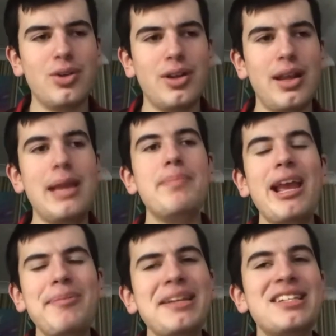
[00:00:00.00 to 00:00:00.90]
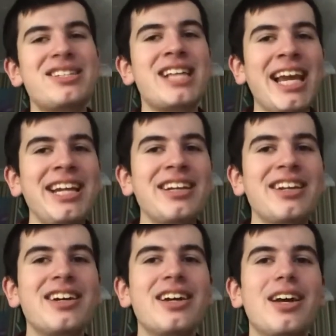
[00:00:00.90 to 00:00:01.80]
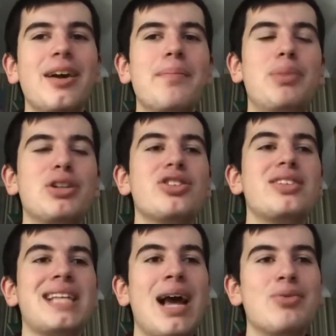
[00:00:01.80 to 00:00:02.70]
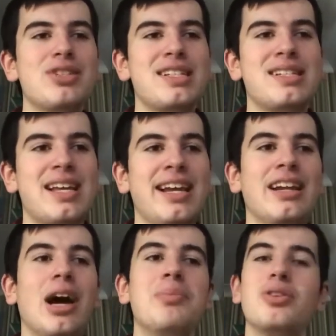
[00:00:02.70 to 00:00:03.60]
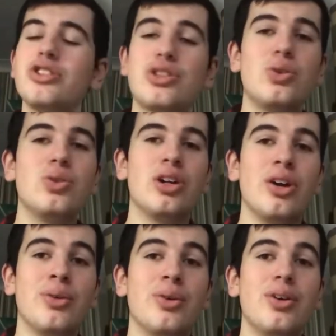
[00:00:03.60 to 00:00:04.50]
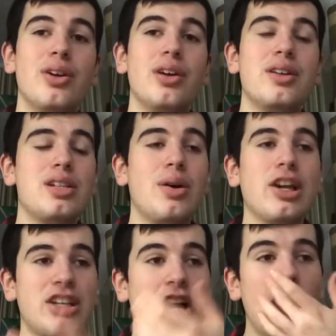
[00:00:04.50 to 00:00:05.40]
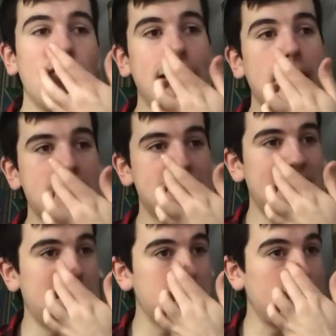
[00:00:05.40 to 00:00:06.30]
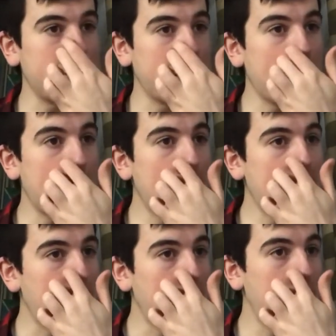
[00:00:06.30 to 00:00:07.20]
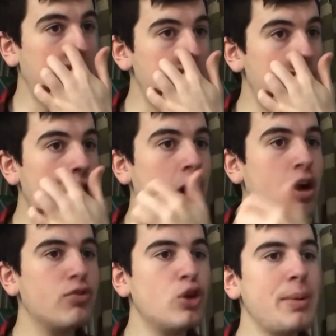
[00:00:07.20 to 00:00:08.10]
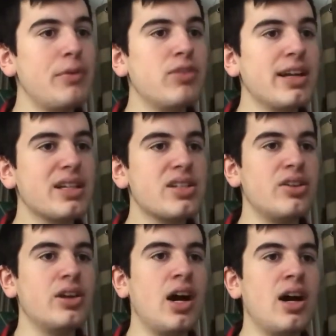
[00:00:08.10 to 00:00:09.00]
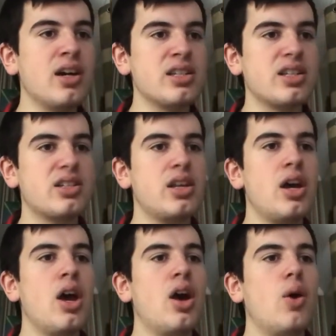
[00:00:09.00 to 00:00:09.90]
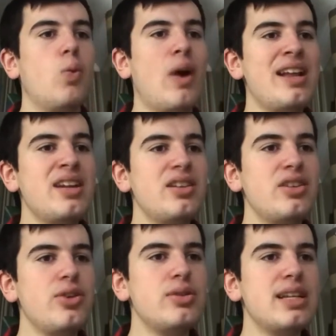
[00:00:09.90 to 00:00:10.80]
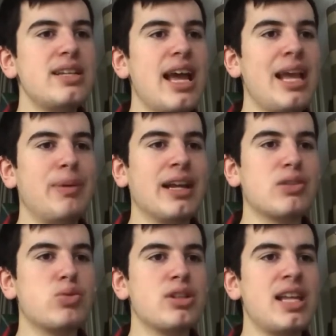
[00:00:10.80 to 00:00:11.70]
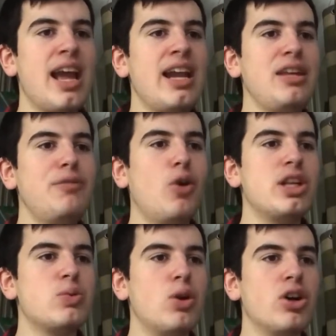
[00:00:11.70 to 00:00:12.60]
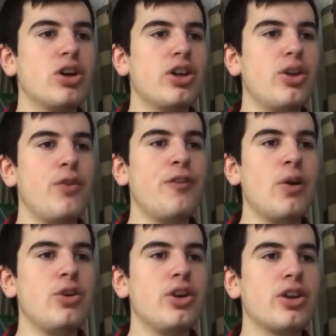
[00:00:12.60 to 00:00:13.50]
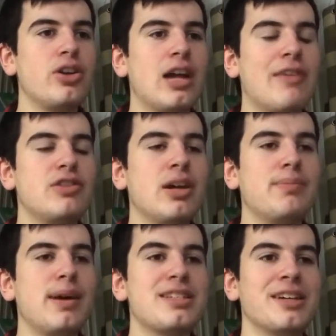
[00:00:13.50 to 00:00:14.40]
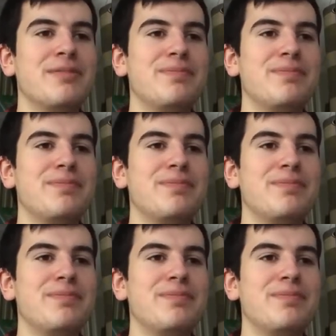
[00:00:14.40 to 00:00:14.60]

he may be sane, but just sounds insane. I'm not sure though, so I can't really answer that. I'm sorry. Ruby Rickson asks, when you did Apex, was there any voice work you felt you can have done better?